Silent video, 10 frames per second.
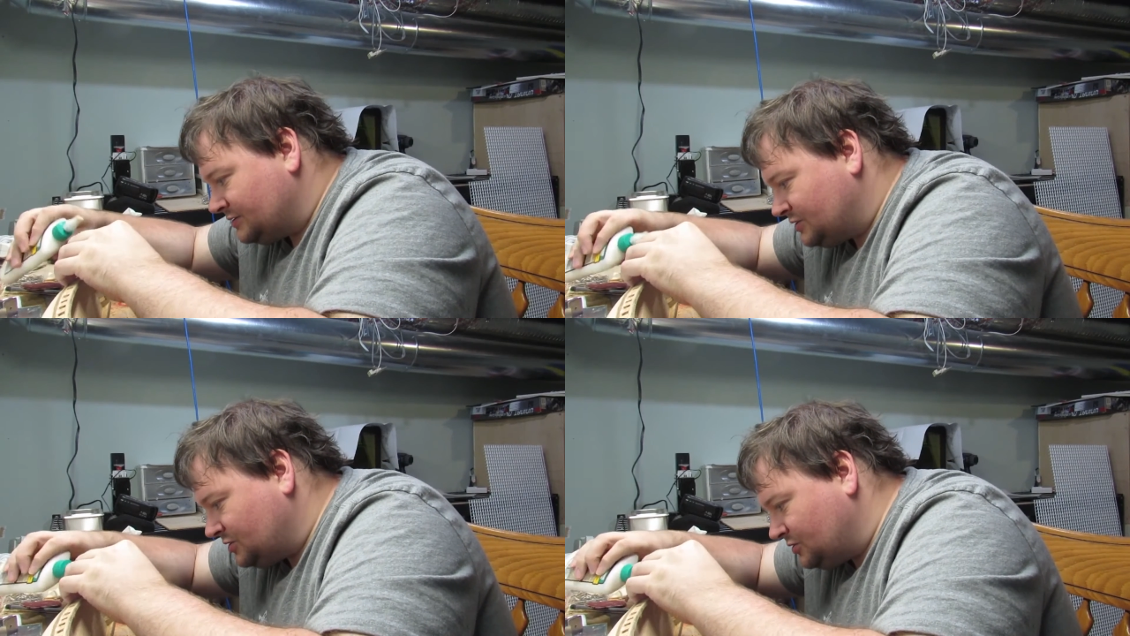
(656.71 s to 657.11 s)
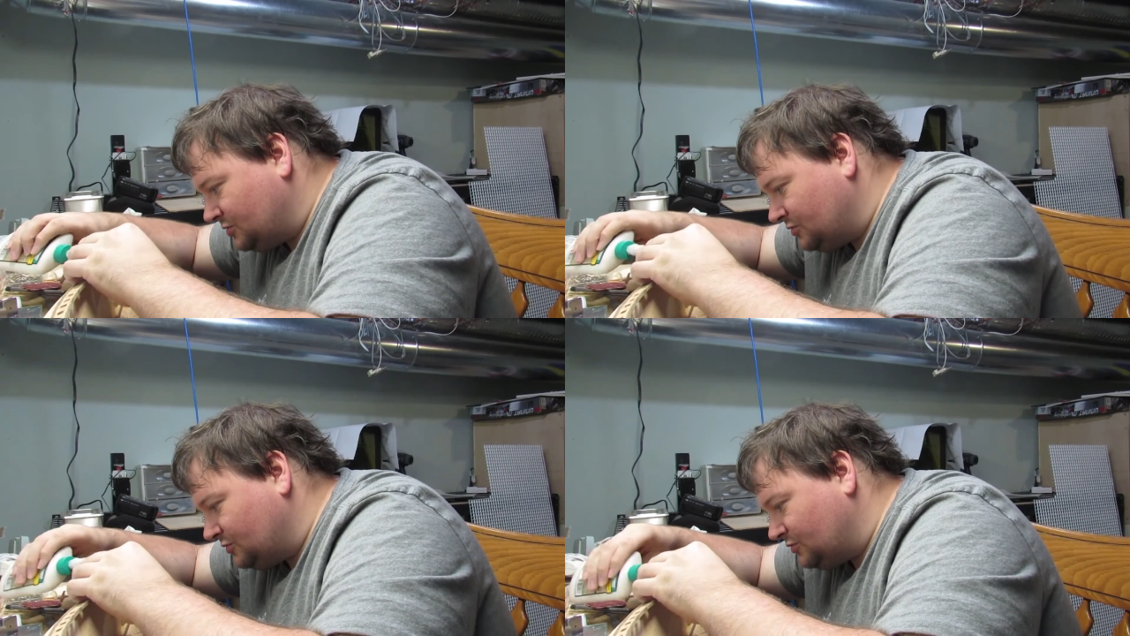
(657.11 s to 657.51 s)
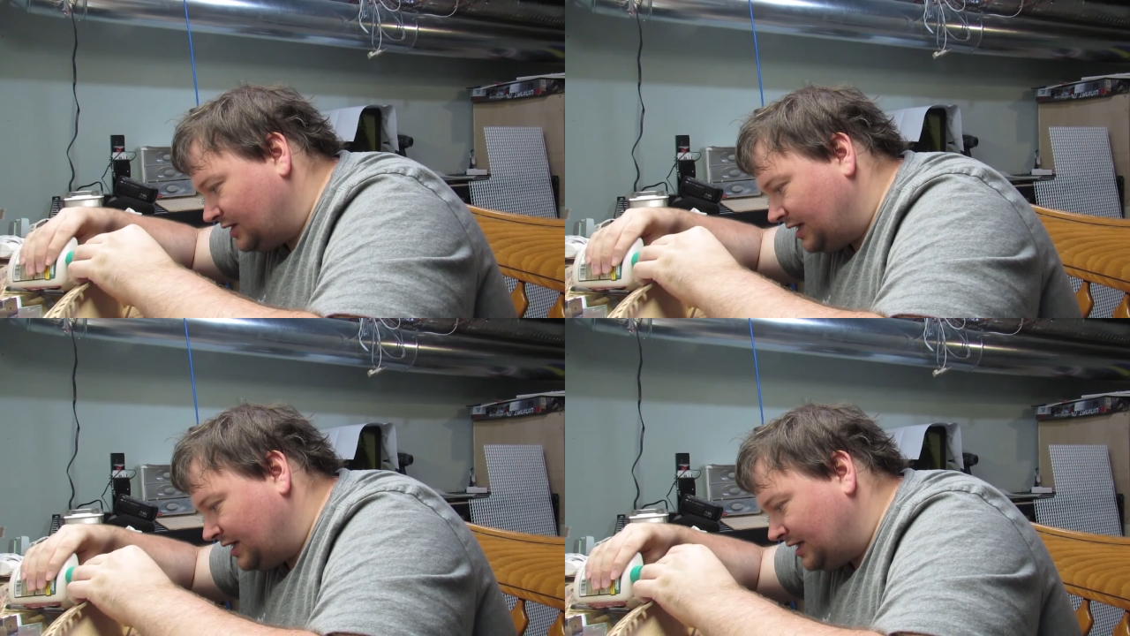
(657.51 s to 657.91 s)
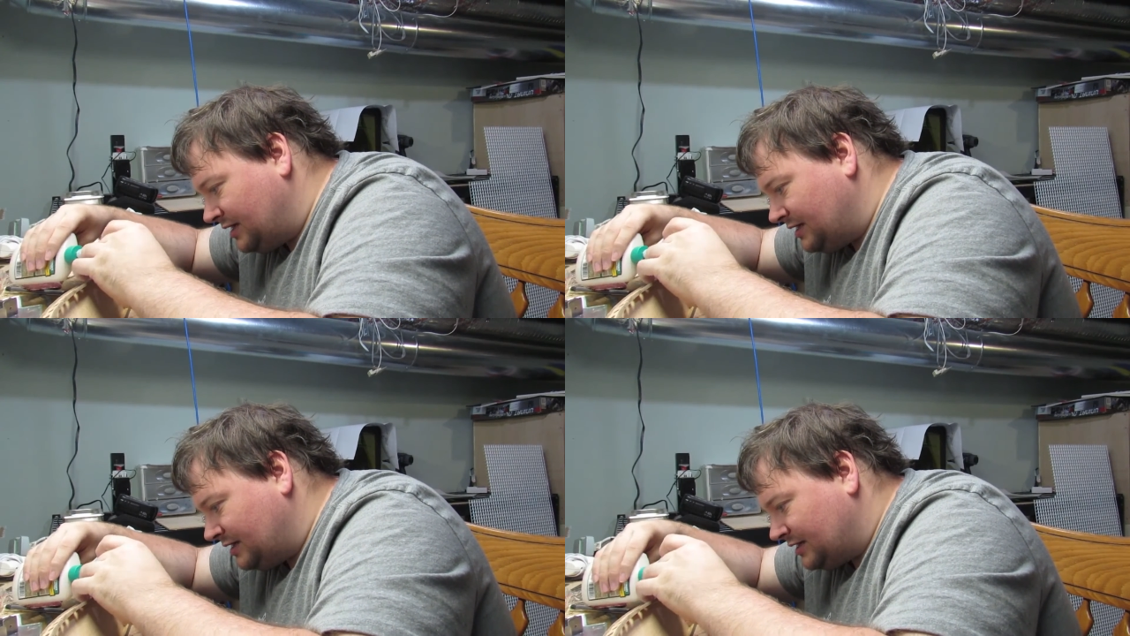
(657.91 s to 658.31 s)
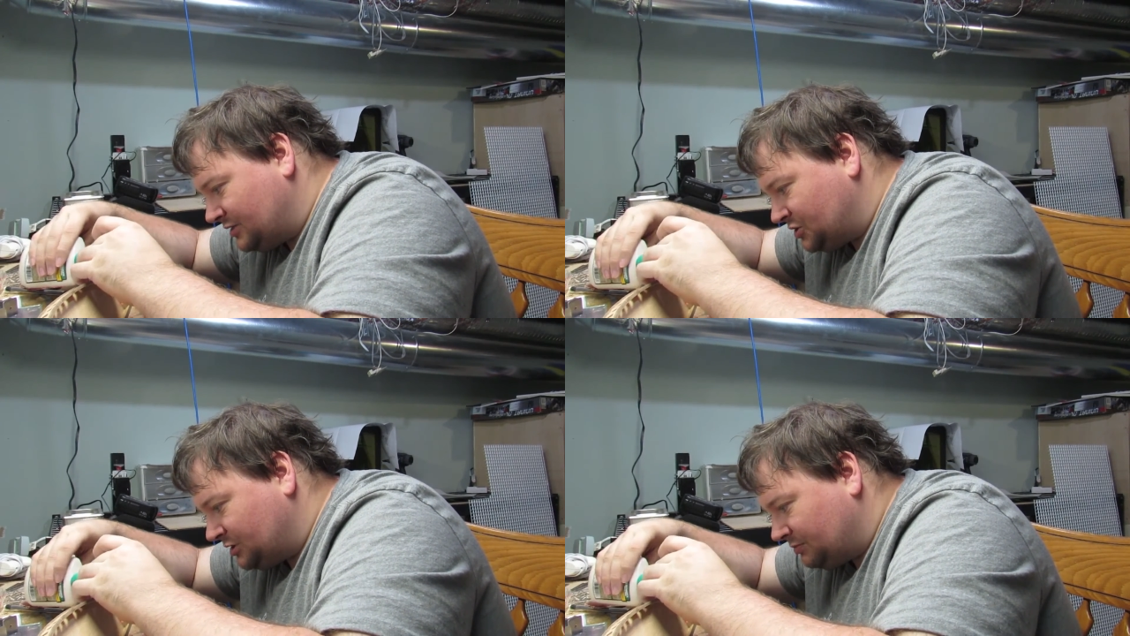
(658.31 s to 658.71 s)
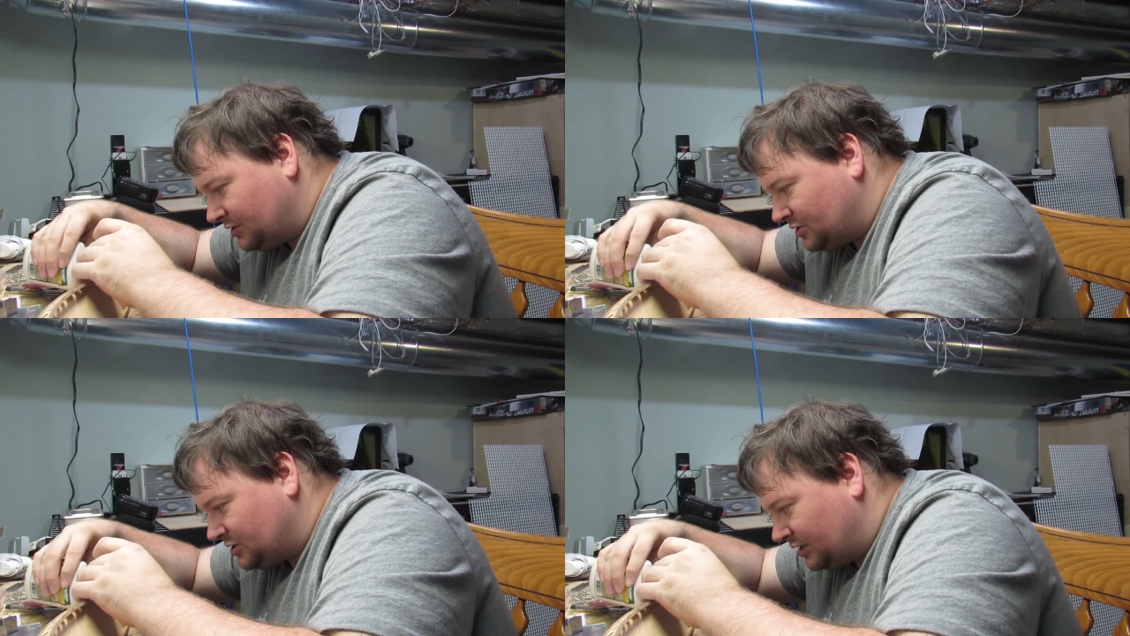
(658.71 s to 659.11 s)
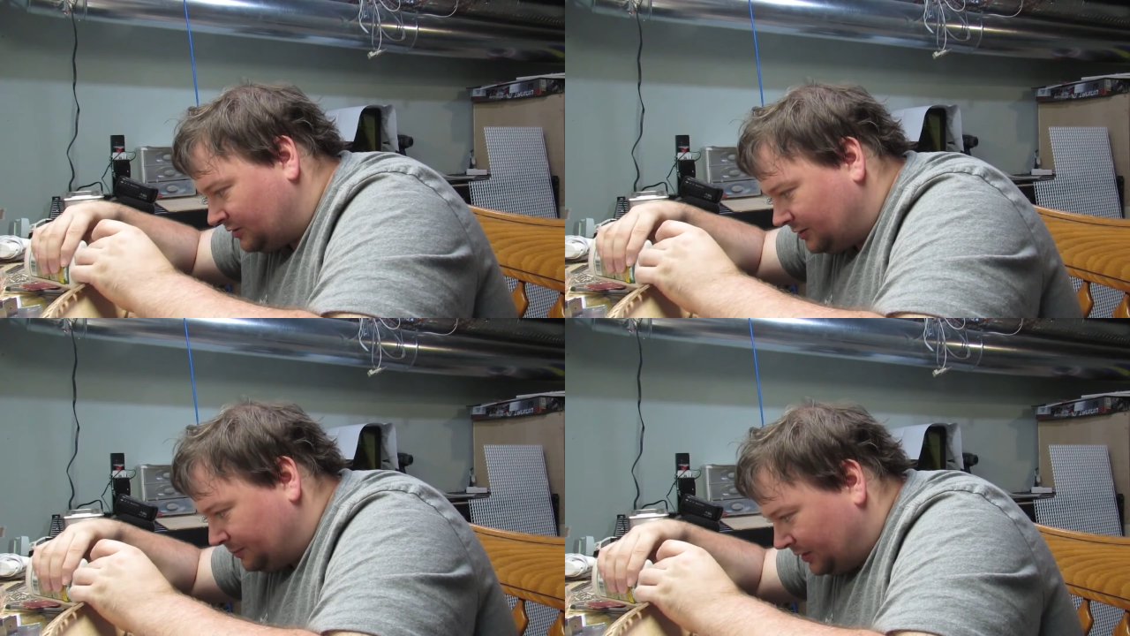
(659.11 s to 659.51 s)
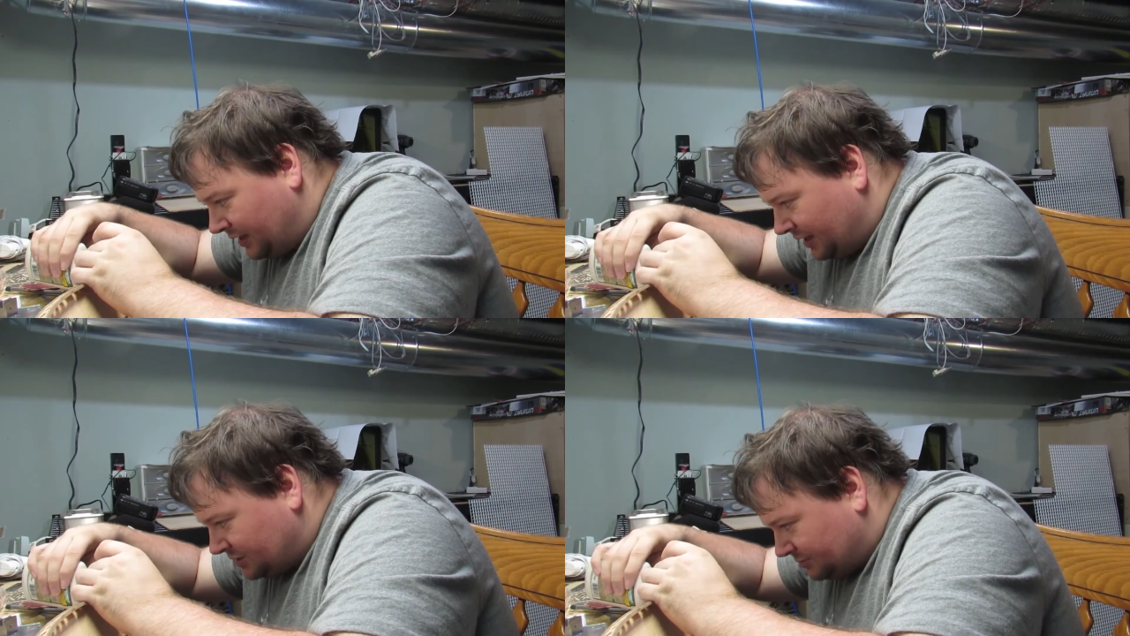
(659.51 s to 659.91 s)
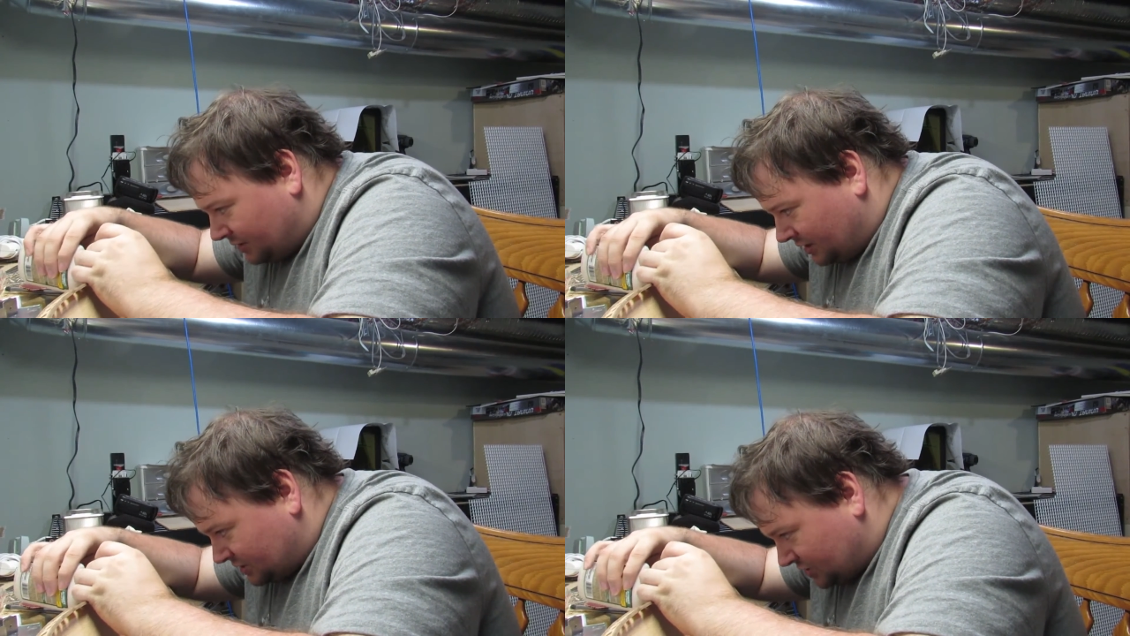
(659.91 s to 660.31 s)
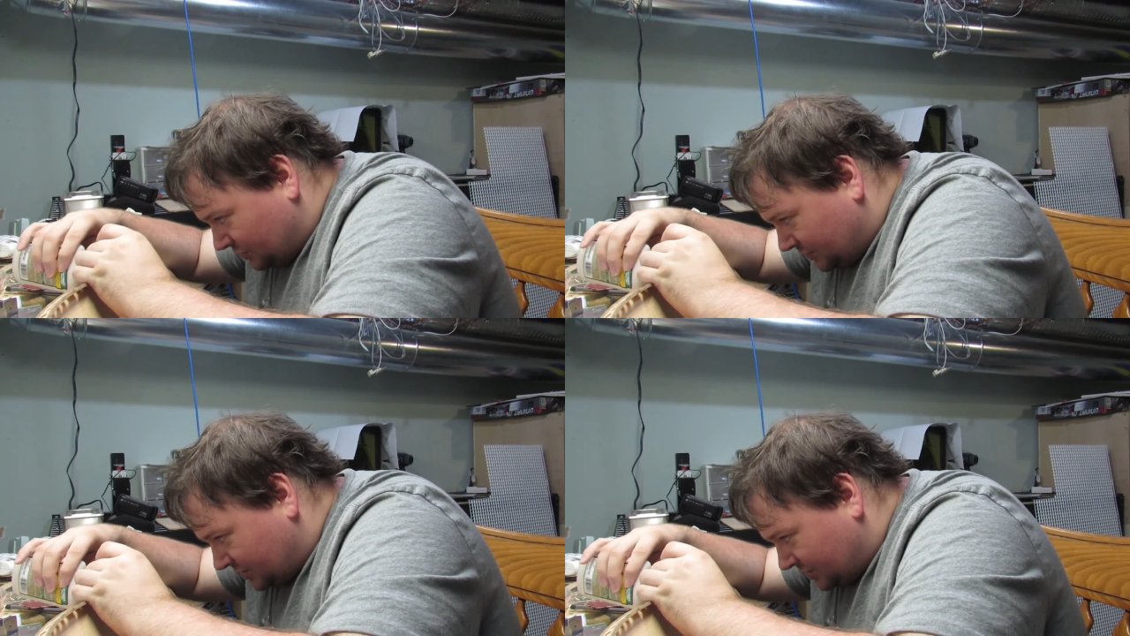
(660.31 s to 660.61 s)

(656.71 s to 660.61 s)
to a ship that is not only planked, but also we